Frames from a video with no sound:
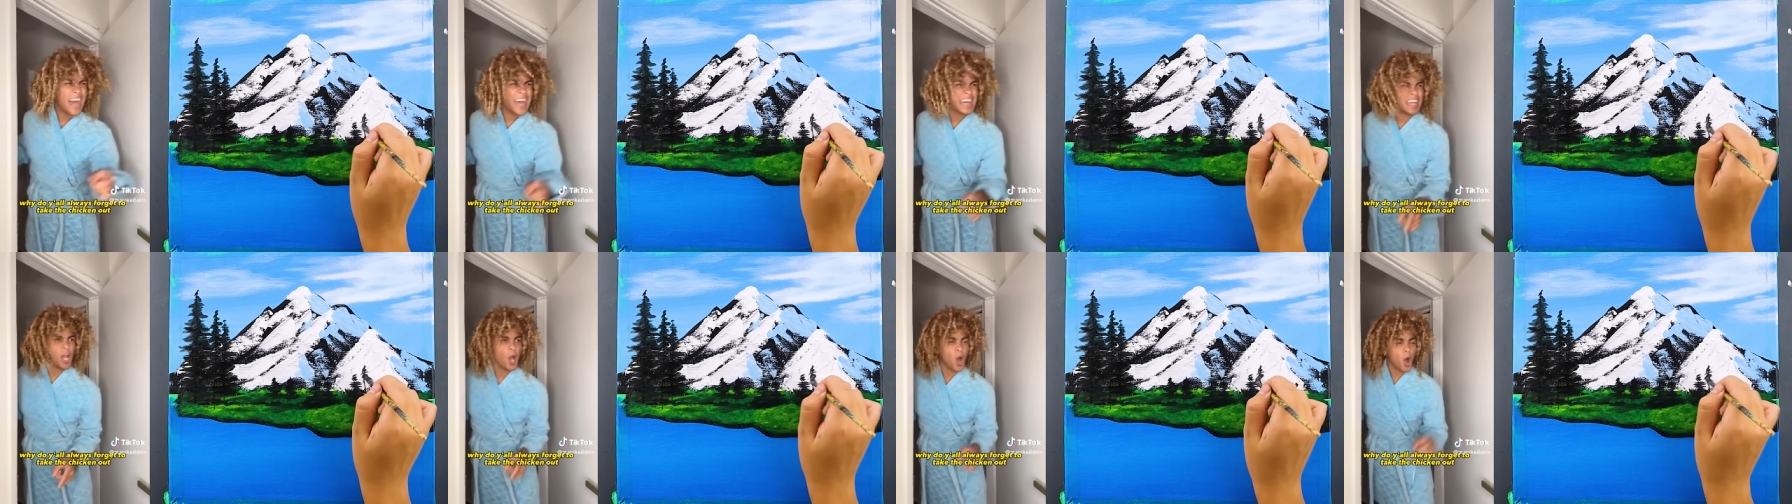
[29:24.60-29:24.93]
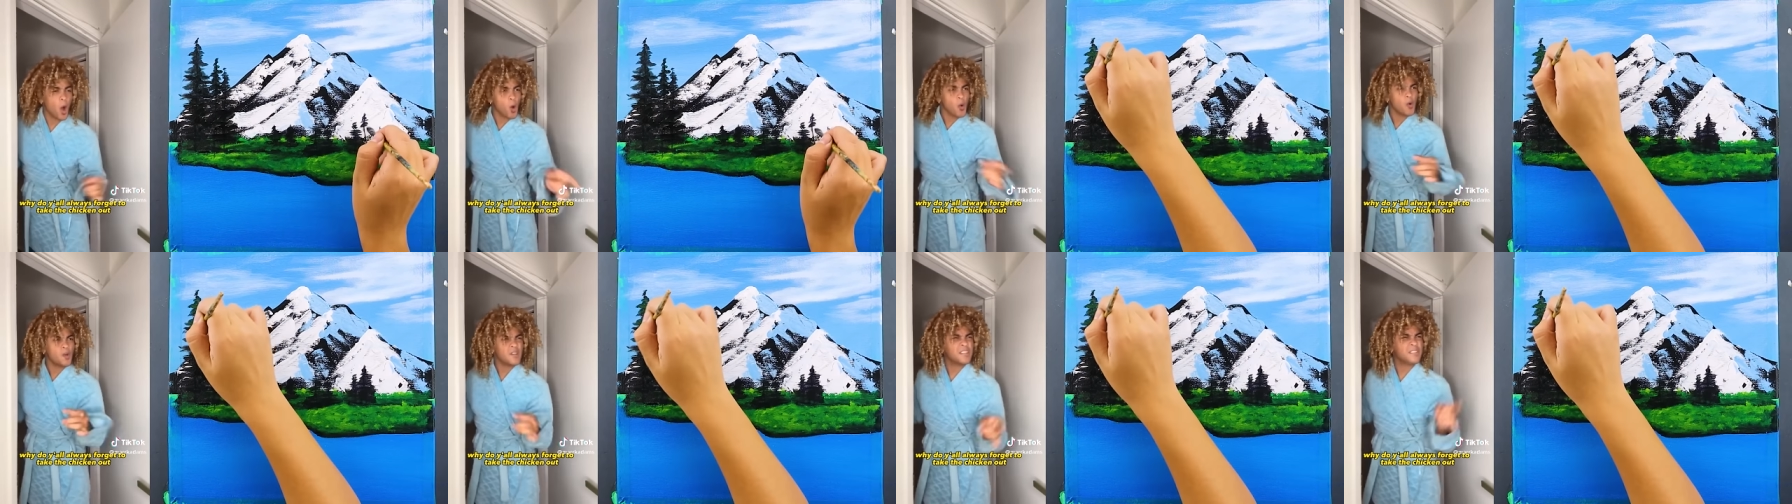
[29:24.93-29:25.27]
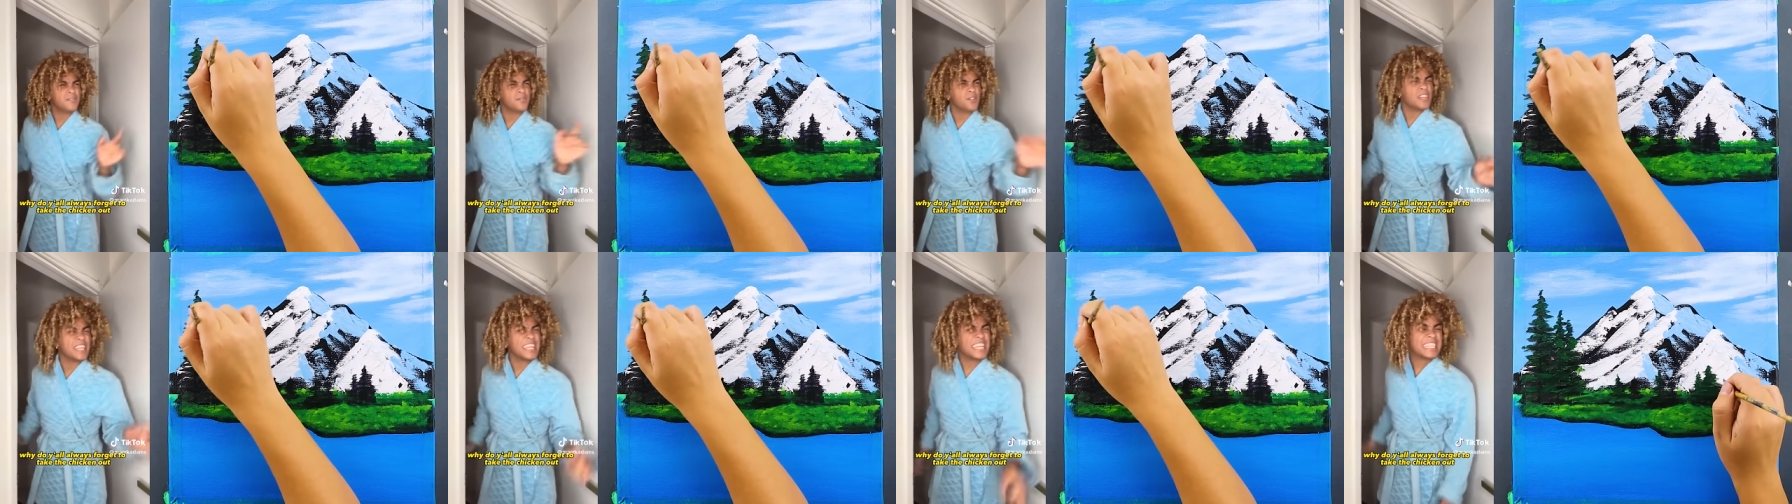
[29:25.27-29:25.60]
Why do y'all
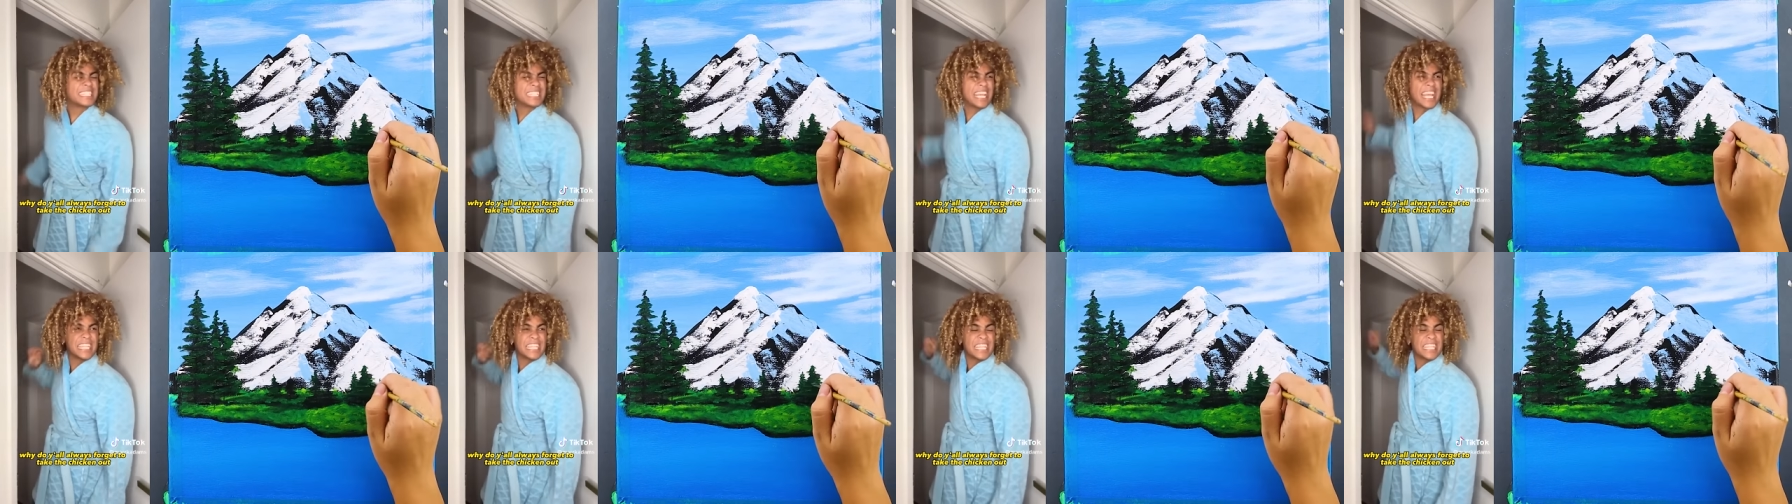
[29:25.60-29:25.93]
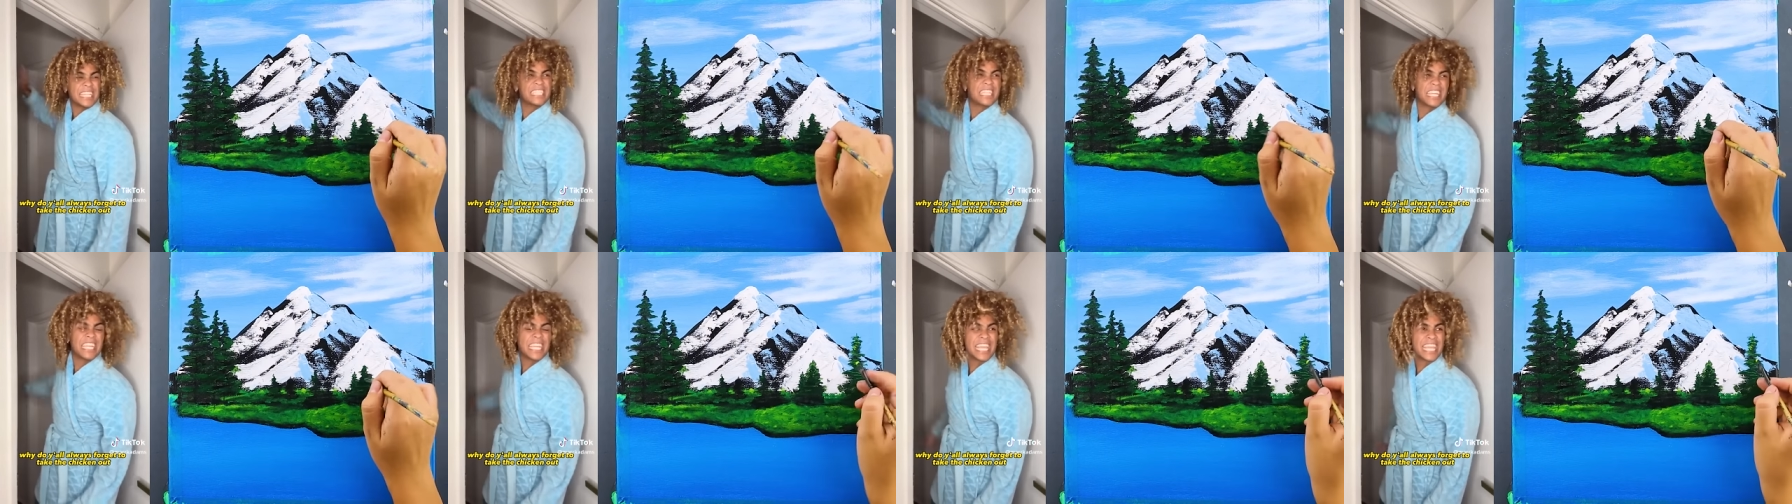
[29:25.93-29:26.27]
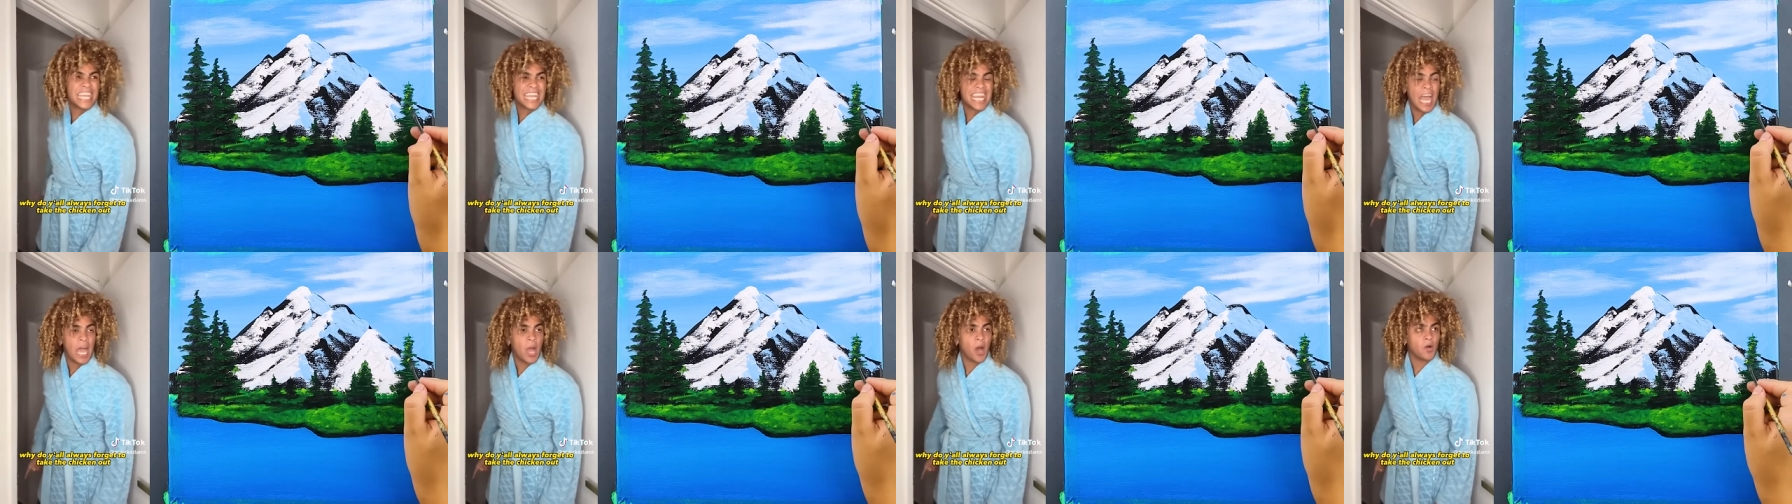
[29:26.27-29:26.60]
always forget to take the
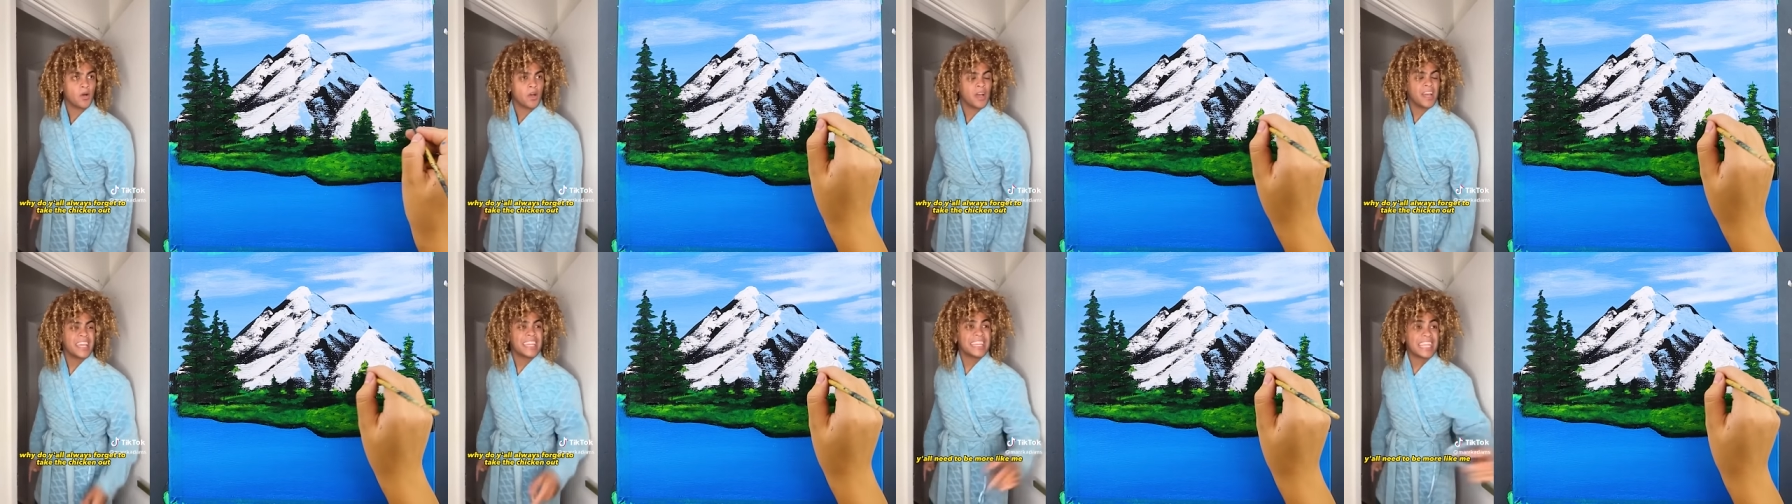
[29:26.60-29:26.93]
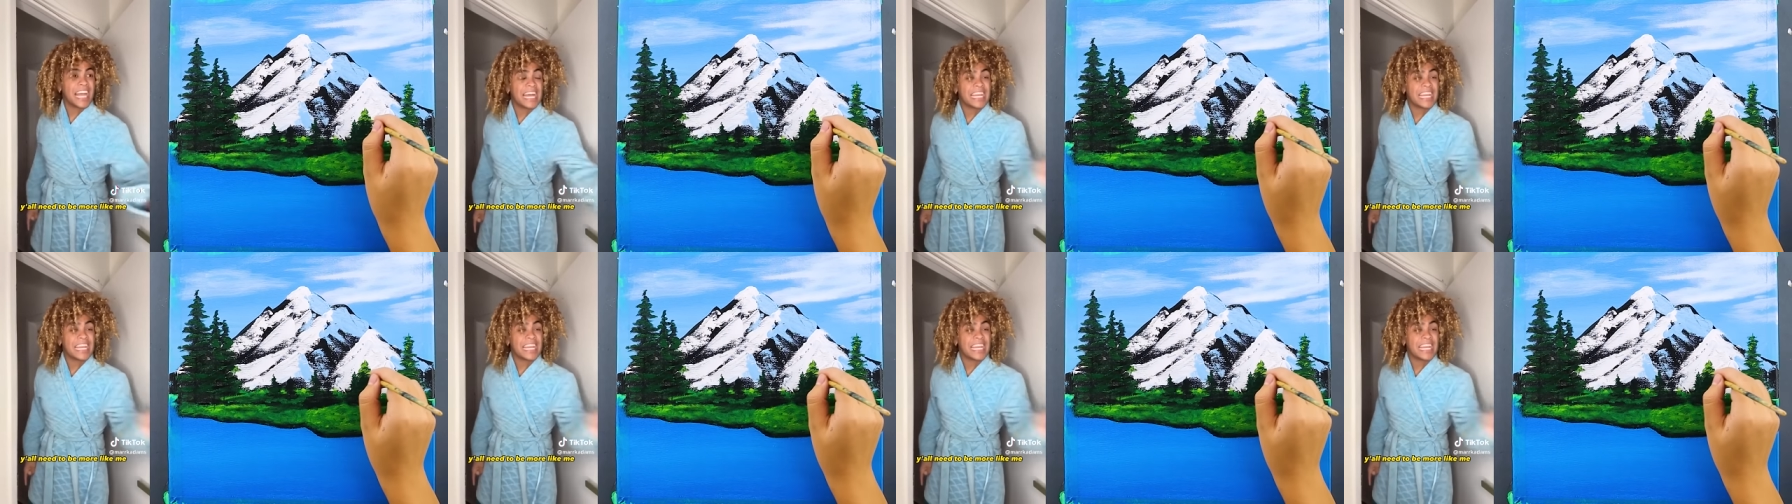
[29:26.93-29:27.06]
chicken out?